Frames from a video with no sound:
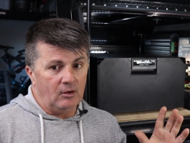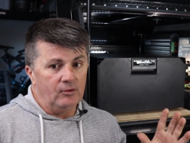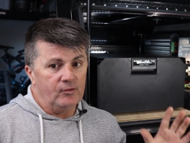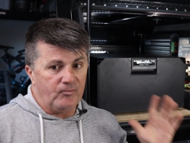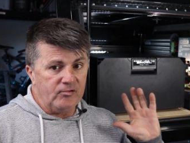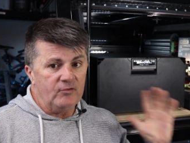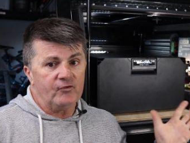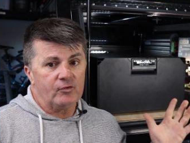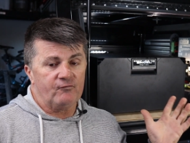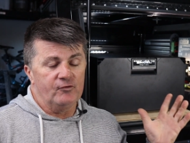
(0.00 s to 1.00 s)
on the
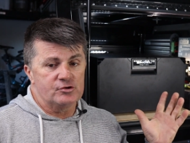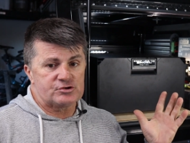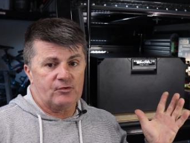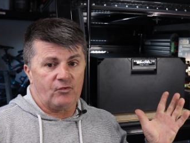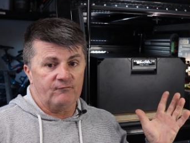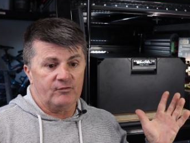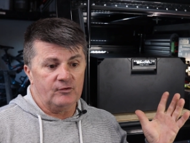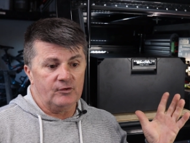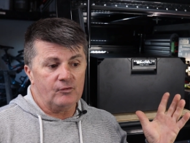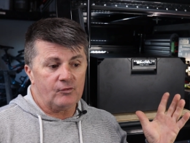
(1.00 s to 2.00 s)
previous versions of
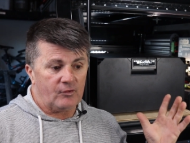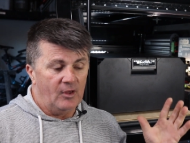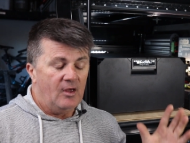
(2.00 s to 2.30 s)
these,